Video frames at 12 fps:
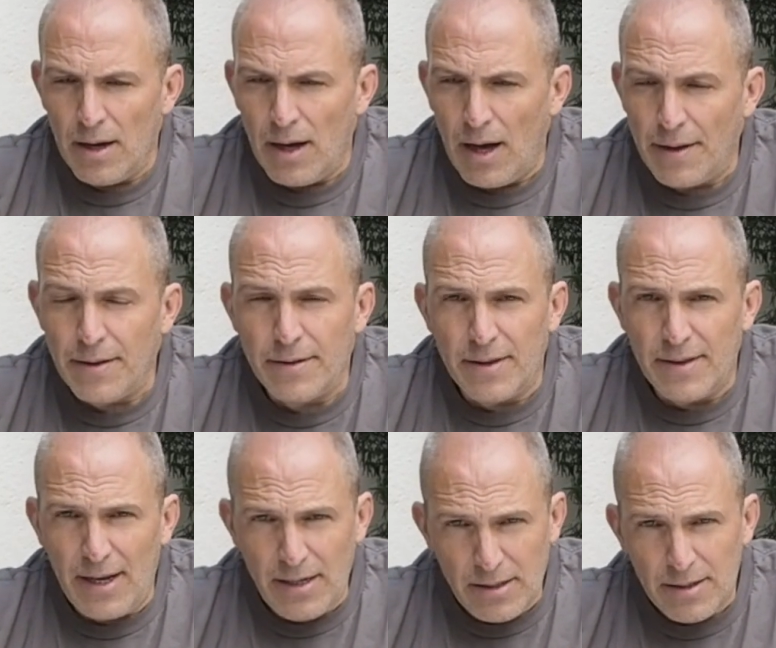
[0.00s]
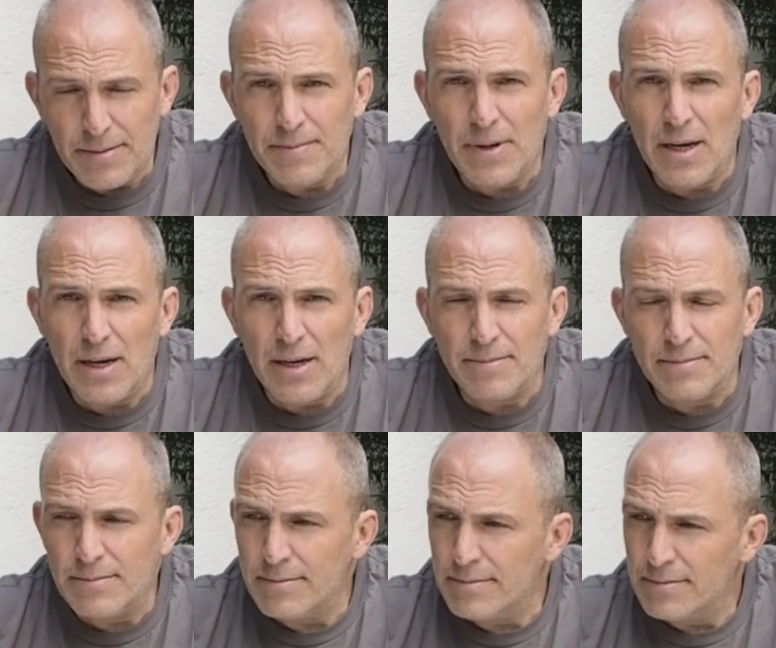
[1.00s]
Other than that,
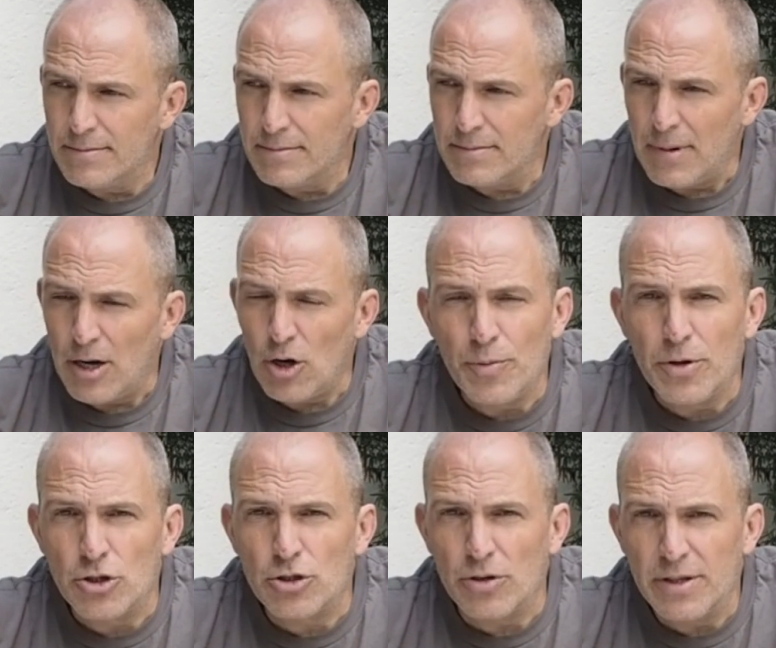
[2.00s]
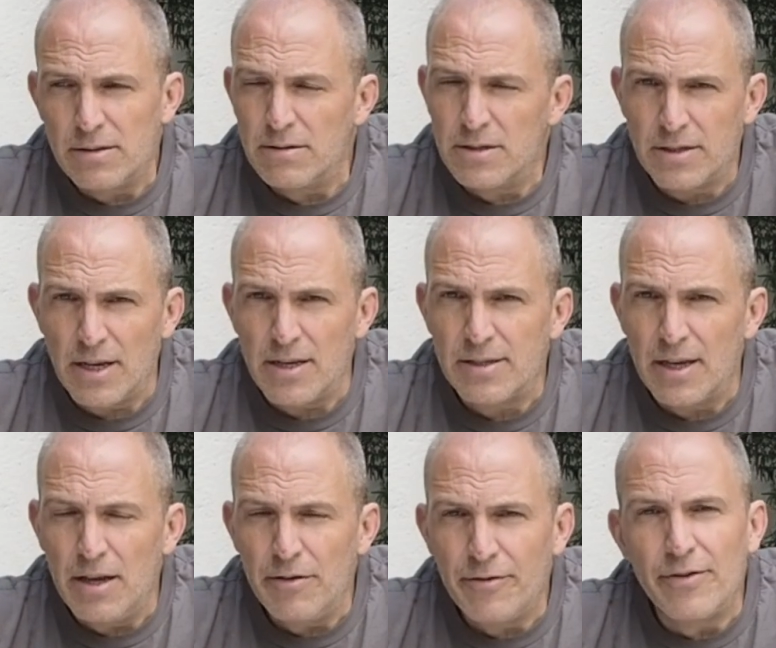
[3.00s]
I you enjoyed that. Stay
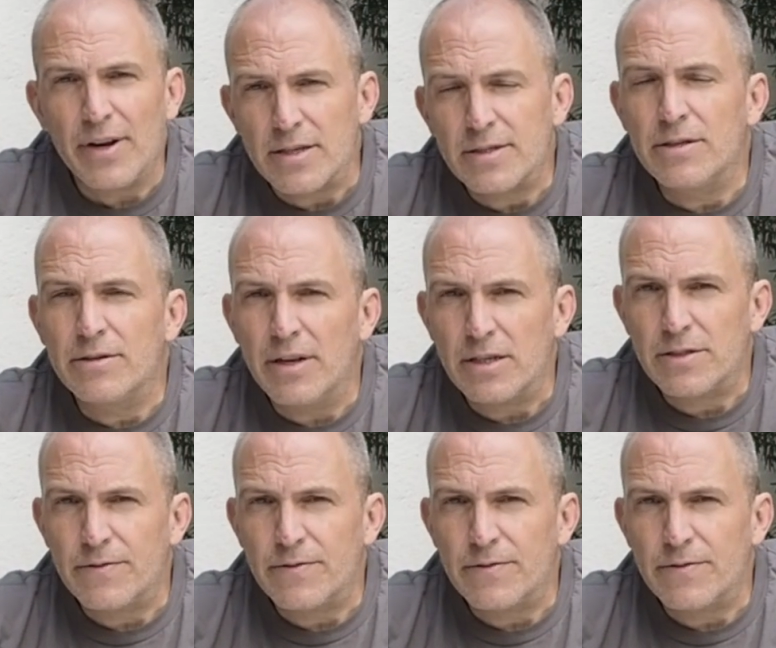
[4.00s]
safe, and I'll see you in the next